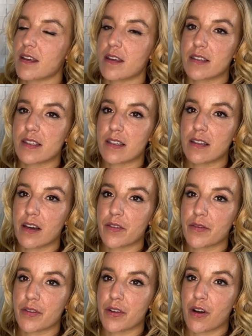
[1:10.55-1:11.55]
a slot
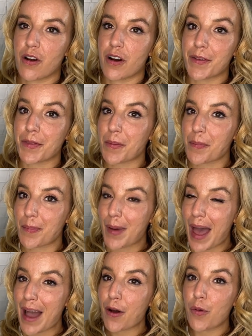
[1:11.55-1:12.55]
for a card in the
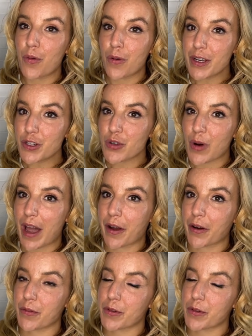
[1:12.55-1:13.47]
back, or a tracker,